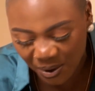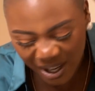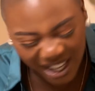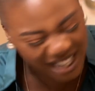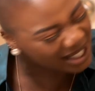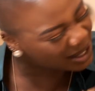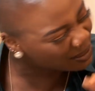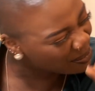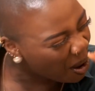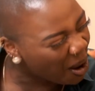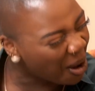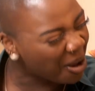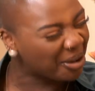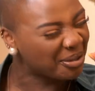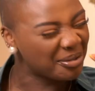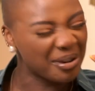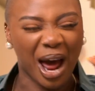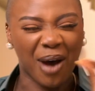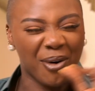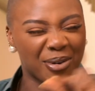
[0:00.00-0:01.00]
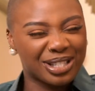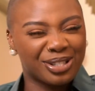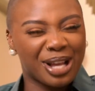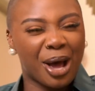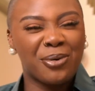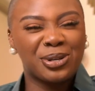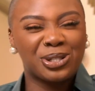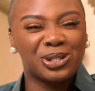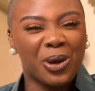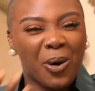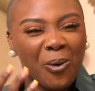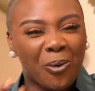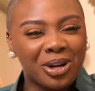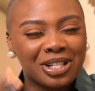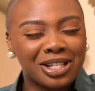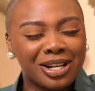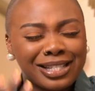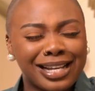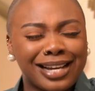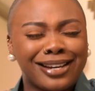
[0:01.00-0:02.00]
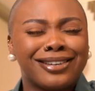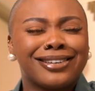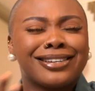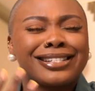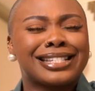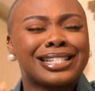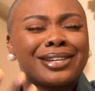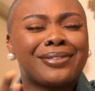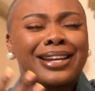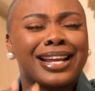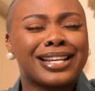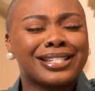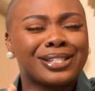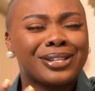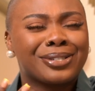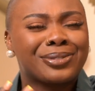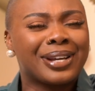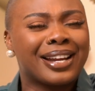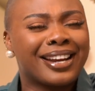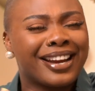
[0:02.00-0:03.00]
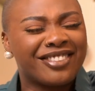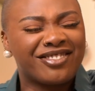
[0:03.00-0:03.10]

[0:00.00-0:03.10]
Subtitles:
It's working small. I was so washed. I was like, oh, Simi, that's so sweet.